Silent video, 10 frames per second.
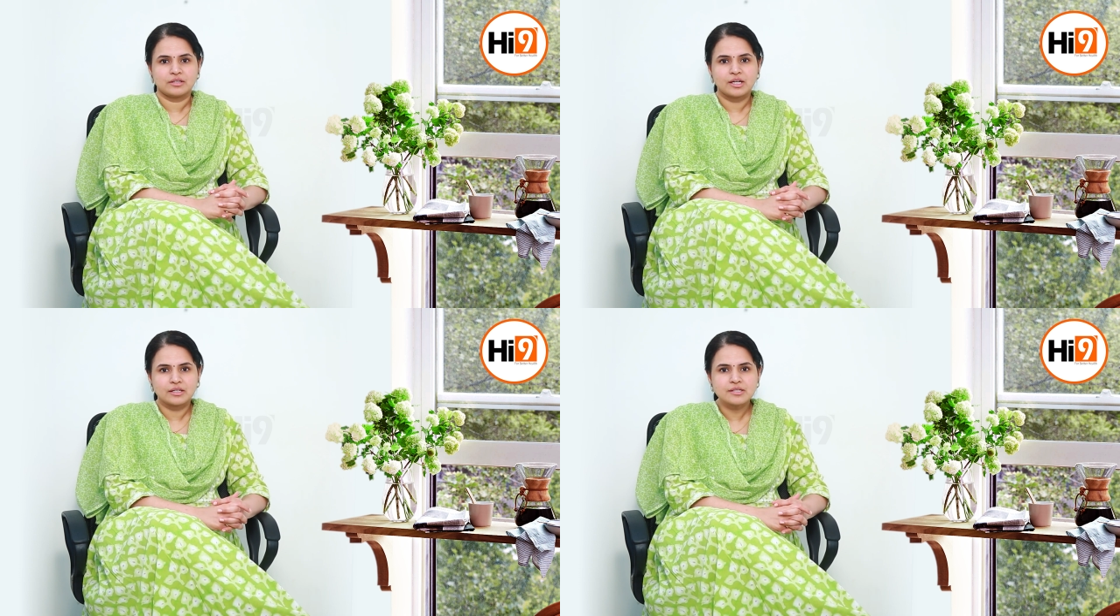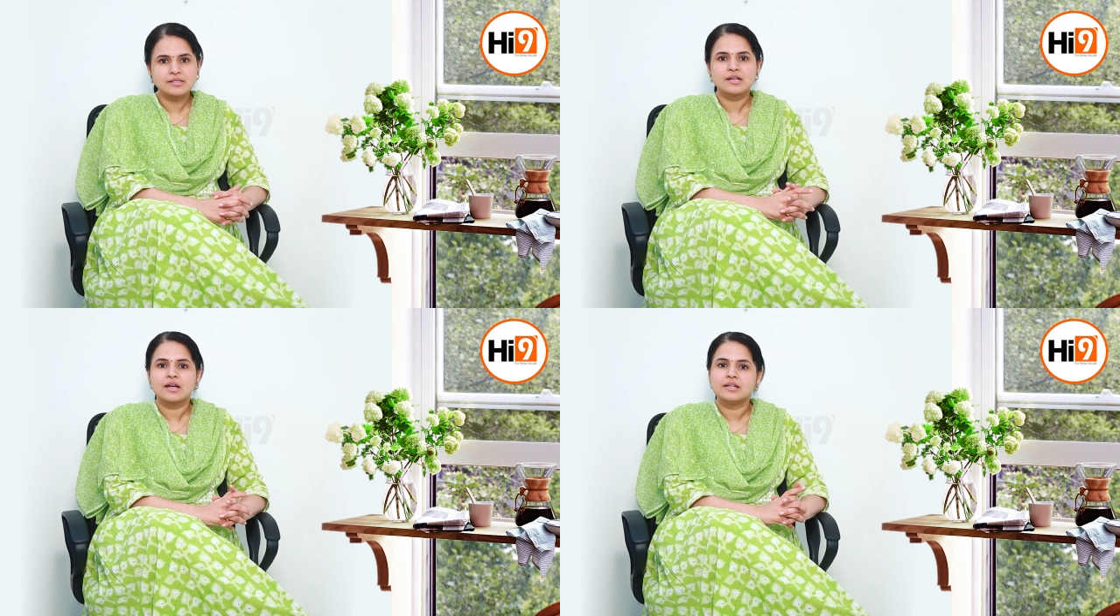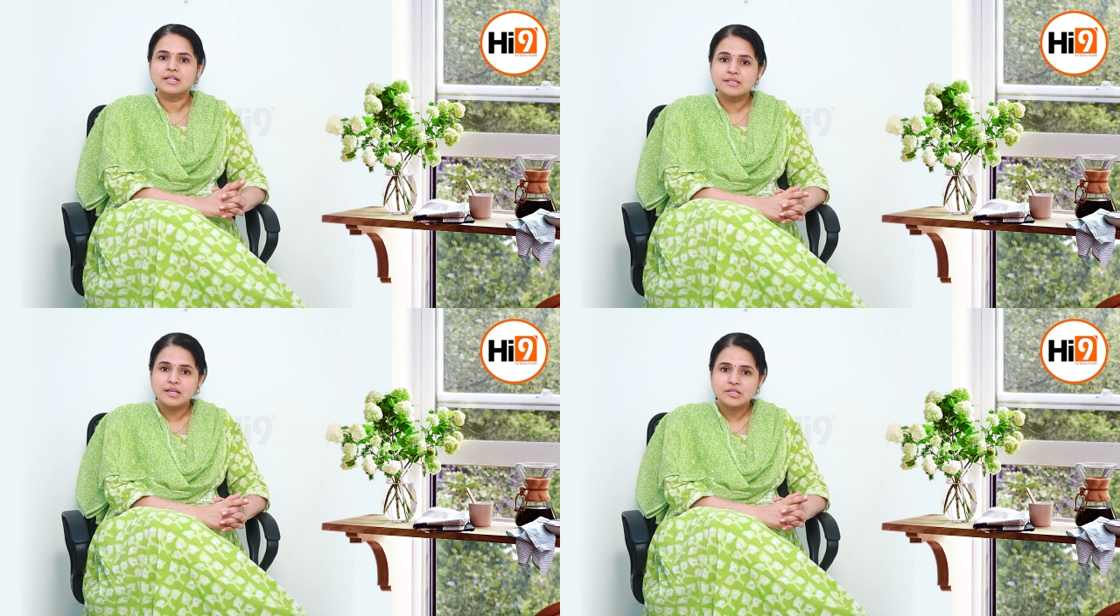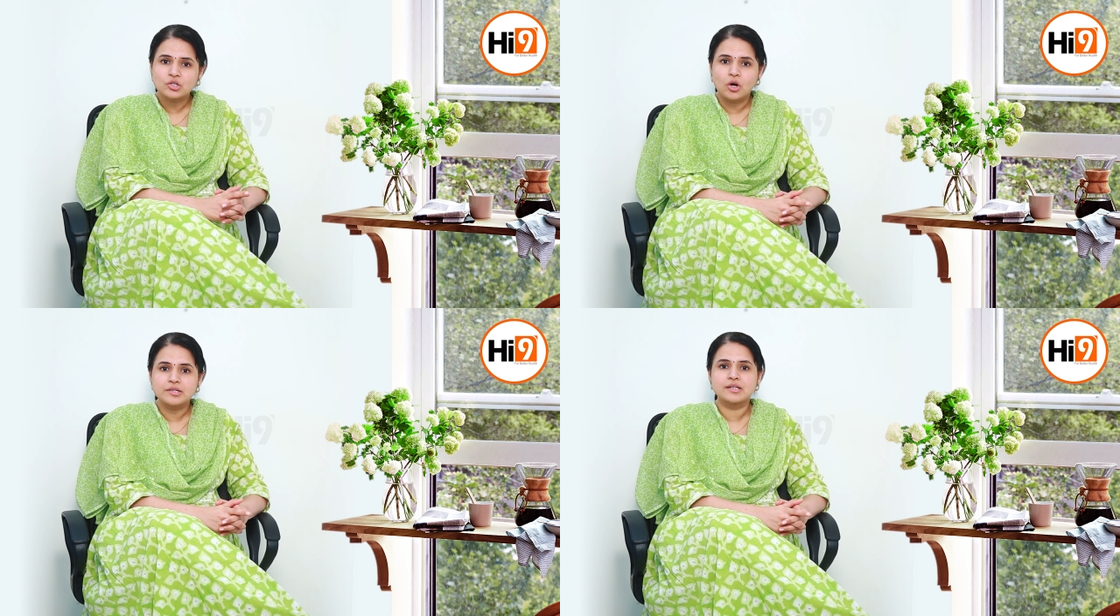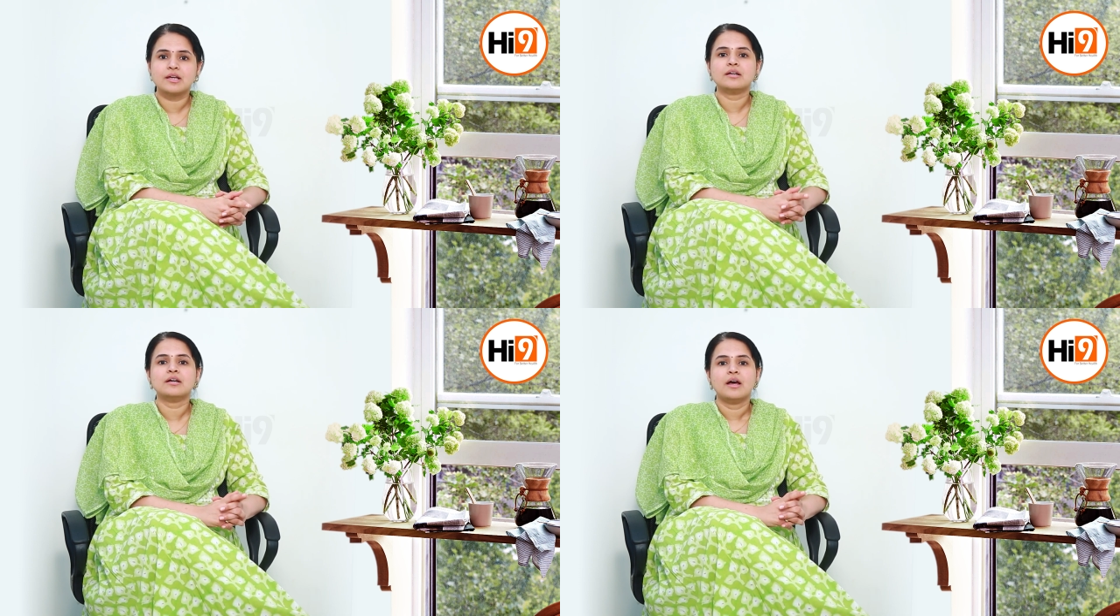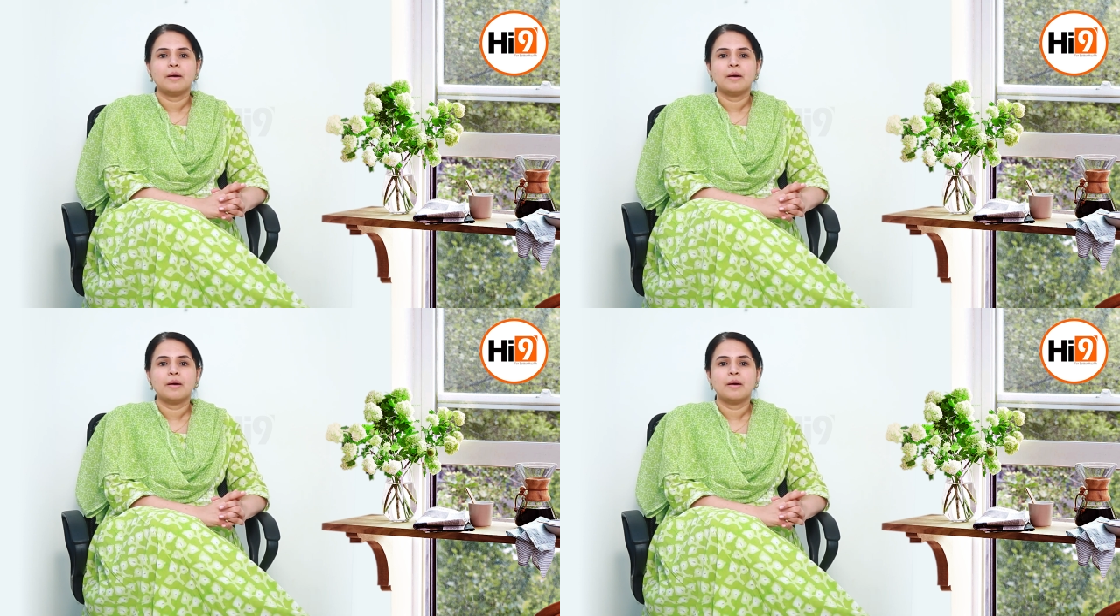that is disease causing